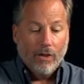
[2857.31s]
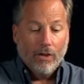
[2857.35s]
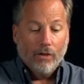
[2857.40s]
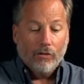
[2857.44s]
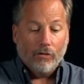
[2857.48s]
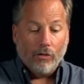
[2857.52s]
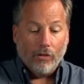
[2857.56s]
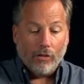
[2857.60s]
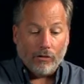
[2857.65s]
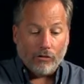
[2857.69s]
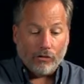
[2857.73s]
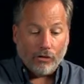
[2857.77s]

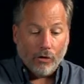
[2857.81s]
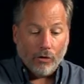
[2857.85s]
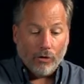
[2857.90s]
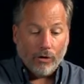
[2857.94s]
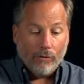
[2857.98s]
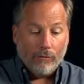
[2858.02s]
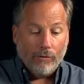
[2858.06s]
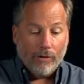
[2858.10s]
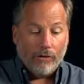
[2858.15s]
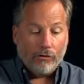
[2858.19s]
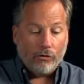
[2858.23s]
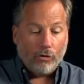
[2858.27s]
So the children
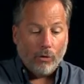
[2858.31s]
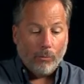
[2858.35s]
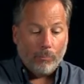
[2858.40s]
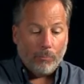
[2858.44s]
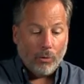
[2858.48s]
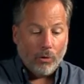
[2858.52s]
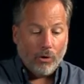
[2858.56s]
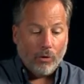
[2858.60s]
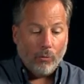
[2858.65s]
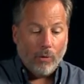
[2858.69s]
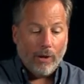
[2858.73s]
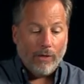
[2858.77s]
of Israel
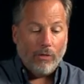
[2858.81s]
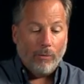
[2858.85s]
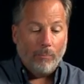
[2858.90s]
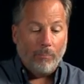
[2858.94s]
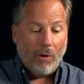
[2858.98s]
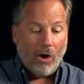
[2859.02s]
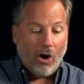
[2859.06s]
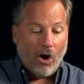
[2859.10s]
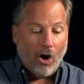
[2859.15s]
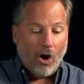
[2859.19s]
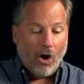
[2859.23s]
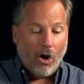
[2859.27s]
put away the
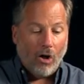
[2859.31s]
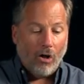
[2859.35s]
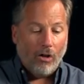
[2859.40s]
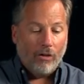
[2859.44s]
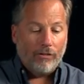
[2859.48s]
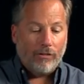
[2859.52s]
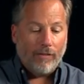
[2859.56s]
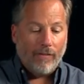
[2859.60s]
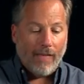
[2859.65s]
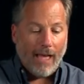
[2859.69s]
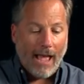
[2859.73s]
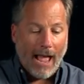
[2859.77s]

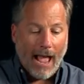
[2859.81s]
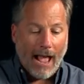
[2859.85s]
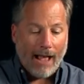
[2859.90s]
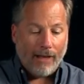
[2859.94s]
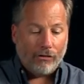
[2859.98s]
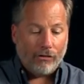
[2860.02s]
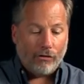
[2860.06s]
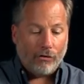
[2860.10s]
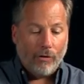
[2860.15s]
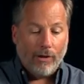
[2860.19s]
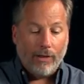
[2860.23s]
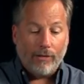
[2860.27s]
Baals and the
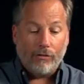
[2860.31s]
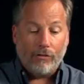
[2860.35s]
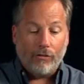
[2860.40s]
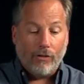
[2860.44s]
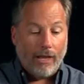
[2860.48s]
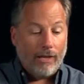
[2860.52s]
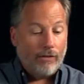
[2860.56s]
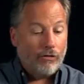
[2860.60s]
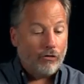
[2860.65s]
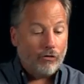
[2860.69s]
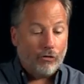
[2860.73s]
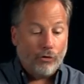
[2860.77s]
Ashereths,
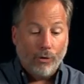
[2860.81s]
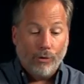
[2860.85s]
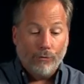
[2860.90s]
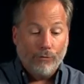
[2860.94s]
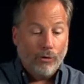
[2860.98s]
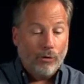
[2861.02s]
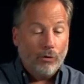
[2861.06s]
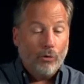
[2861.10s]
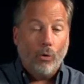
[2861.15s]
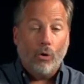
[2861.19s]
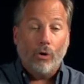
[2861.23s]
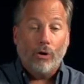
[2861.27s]
and served
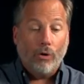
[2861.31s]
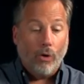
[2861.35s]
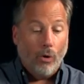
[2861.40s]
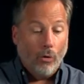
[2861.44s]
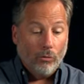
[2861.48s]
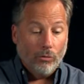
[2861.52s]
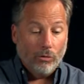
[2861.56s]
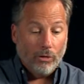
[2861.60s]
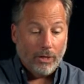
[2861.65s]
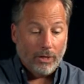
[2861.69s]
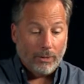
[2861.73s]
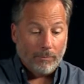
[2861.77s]
the Lord
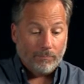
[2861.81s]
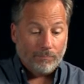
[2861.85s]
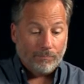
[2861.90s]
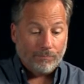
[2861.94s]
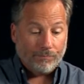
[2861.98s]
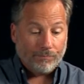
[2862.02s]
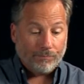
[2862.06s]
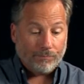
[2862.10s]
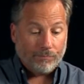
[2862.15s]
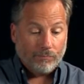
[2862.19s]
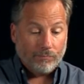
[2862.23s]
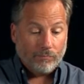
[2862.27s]
only.
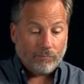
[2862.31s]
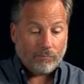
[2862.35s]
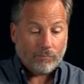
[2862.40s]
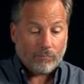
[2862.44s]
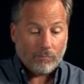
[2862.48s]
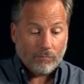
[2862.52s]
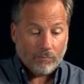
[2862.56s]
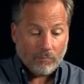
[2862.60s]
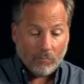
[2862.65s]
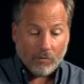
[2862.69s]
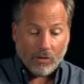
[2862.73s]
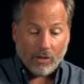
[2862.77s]

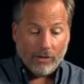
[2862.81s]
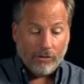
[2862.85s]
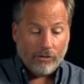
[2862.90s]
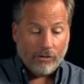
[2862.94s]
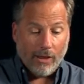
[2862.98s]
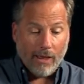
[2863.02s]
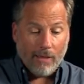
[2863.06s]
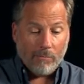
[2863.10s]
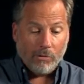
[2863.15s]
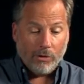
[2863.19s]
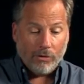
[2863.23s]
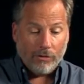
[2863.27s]
And
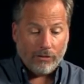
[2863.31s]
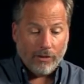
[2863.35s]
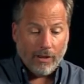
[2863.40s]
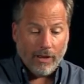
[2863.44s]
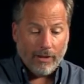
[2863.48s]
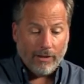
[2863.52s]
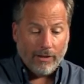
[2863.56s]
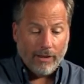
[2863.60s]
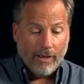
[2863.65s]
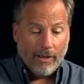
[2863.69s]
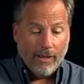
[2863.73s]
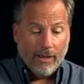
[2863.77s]
Samuel
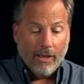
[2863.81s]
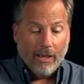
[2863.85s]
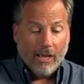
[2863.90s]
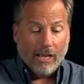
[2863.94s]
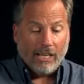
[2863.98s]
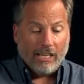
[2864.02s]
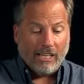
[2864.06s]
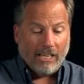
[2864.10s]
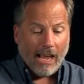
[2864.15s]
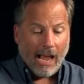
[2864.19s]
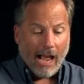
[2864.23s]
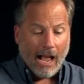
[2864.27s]
said,
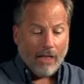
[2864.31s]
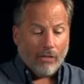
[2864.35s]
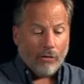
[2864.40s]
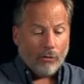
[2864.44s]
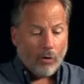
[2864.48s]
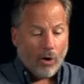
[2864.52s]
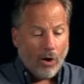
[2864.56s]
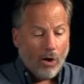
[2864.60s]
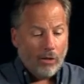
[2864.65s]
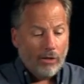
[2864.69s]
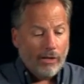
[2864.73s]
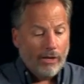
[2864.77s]

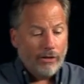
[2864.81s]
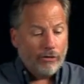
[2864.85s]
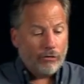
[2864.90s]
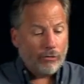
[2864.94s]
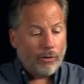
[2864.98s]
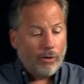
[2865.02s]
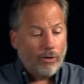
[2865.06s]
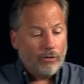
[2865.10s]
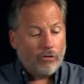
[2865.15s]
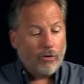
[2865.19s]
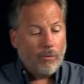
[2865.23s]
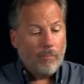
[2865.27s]
Gather all
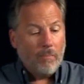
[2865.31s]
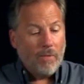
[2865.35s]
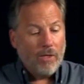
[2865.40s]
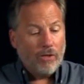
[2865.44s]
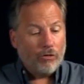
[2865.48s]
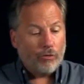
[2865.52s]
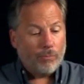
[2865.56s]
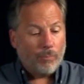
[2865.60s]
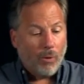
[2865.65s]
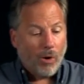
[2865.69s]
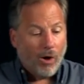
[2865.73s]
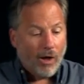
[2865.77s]
Israel to
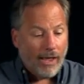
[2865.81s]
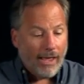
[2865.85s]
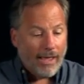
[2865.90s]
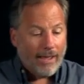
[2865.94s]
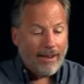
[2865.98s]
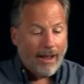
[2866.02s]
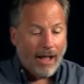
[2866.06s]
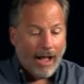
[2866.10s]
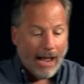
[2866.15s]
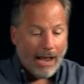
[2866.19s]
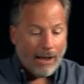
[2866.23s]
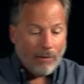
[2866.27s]
Mizpah,
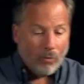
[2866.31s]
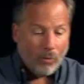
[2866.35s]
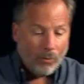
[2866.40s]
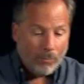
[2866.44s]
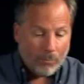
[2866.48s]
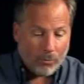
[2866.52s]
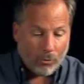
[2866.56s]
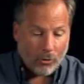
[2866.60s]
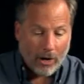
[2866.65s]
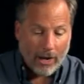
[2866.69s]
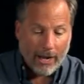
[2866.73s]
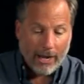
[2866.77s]
and I will
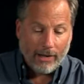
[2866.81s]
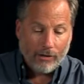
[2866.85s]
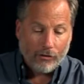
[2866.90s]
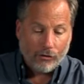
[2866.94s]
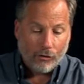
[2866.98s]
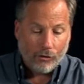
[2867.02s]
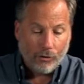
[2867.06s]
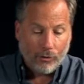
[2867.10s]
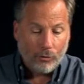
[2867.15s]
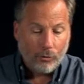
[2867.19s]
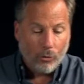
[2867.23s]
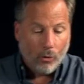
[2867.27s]
pray
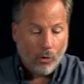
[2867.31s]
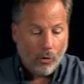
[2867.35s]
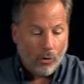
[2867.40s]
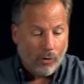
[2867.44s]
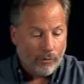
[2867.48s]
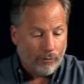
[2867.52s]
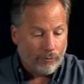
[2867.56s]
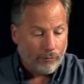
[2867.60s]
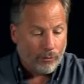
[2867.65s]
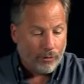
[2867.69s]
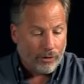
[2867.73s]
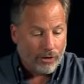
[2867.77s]
to the
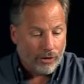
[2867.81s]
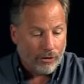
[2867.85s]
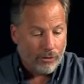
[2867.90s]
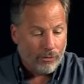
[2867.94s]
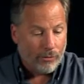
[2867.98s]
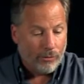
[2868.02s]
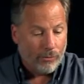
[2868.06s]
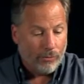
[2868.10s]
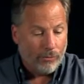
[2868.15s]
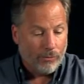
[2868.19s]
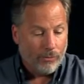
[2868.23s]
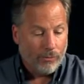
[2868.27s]
Lord for
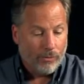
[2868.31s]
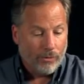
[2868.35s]
you.